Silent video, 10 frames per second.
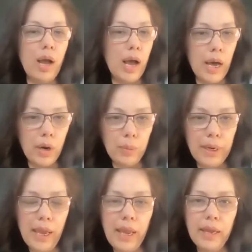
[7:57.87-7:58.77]
how to
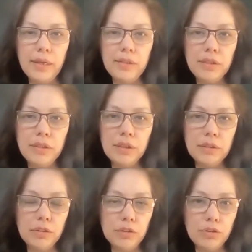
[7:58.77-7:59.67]
enhance
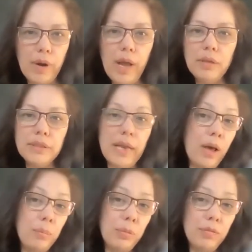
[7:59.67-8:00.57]
clinical trials, and
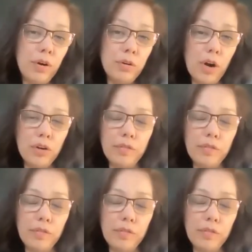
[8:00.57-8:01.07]
how to move our